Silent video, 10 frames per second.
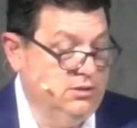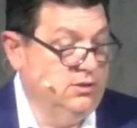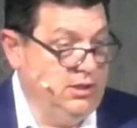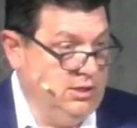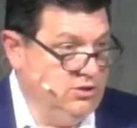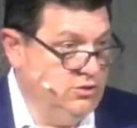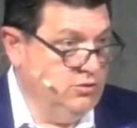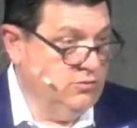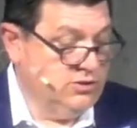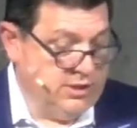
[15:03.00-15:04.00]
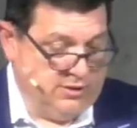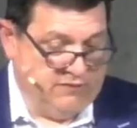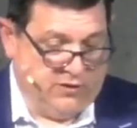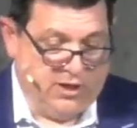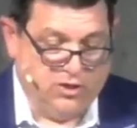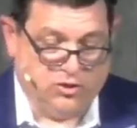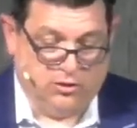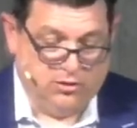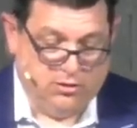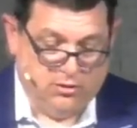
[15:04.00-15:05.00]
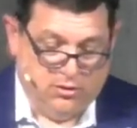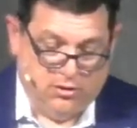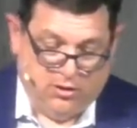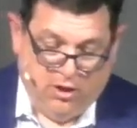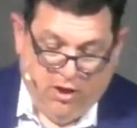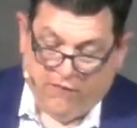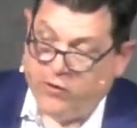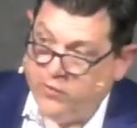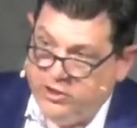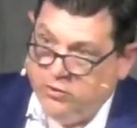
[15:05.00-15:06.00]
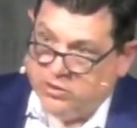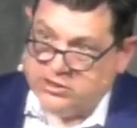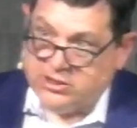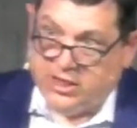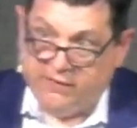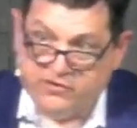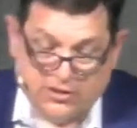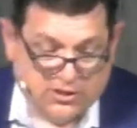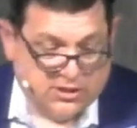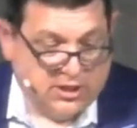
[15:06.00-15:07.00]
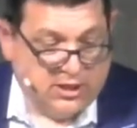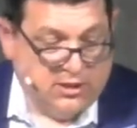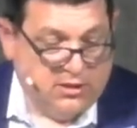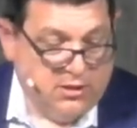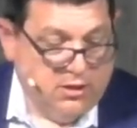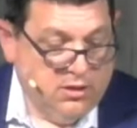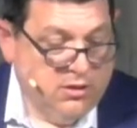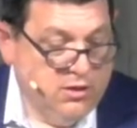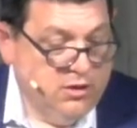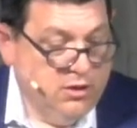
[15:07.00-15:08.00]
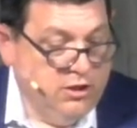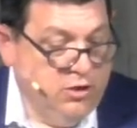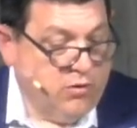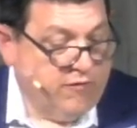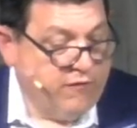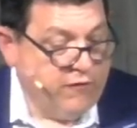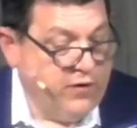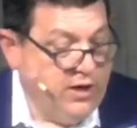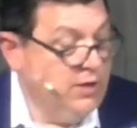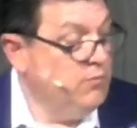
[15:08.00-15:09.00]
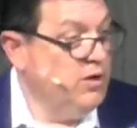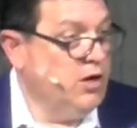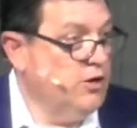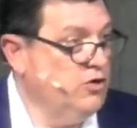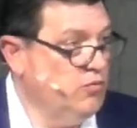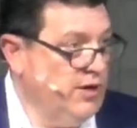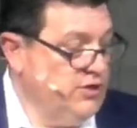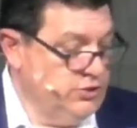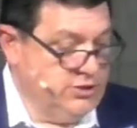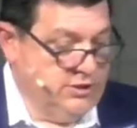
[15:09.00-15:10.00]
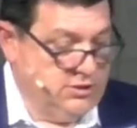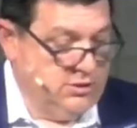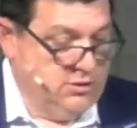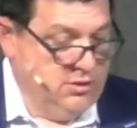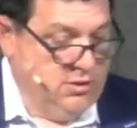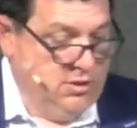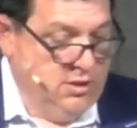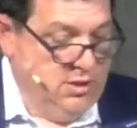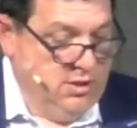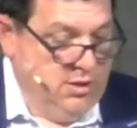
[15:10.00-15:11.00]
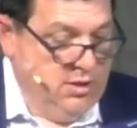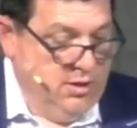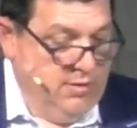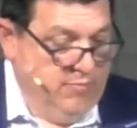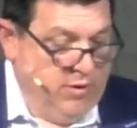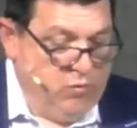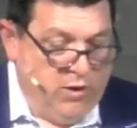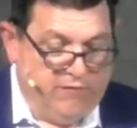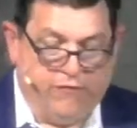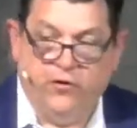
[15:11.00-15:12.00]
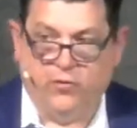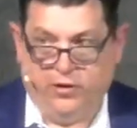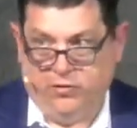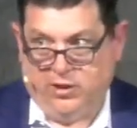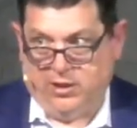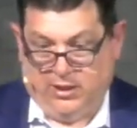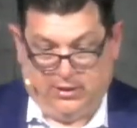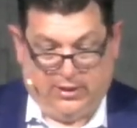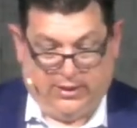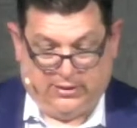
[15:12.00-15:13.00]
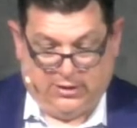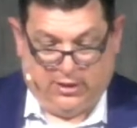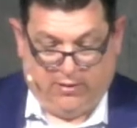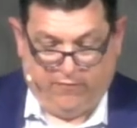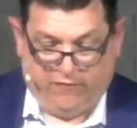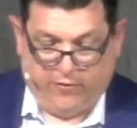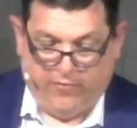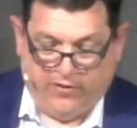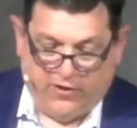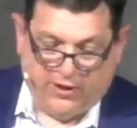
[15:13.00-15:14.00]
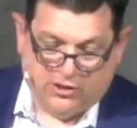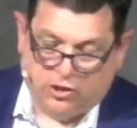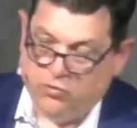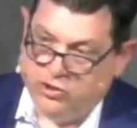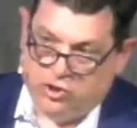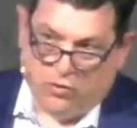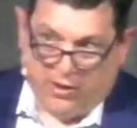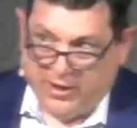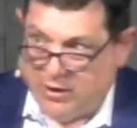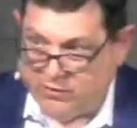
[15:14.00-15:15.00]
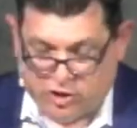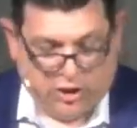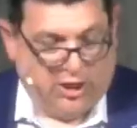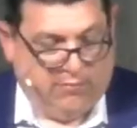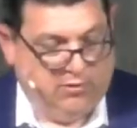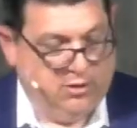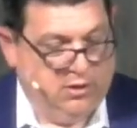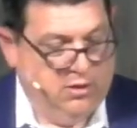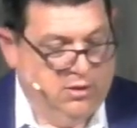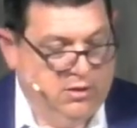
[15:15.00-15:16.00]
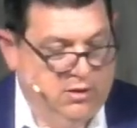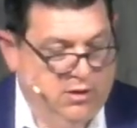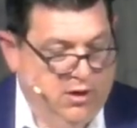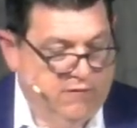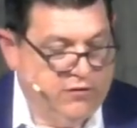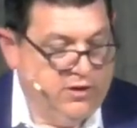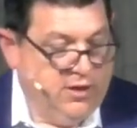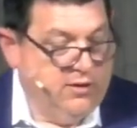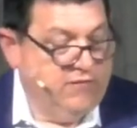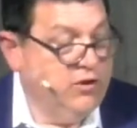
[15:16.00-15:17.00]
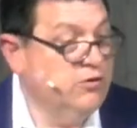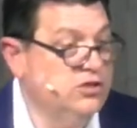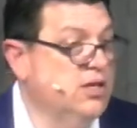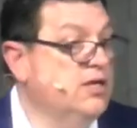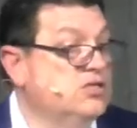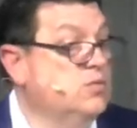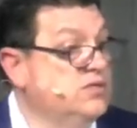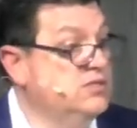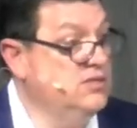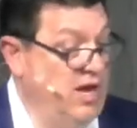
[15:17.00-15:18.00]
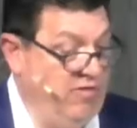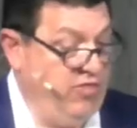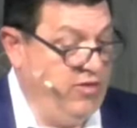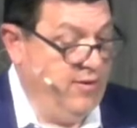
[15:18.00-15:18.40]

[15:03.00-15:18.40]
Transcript: leading to sanctification. For when you were slaves to sin, you were free in regard to righteousness. But what fruit were you getting at that time from the things to which you are now ashamed? For the end of those things was death.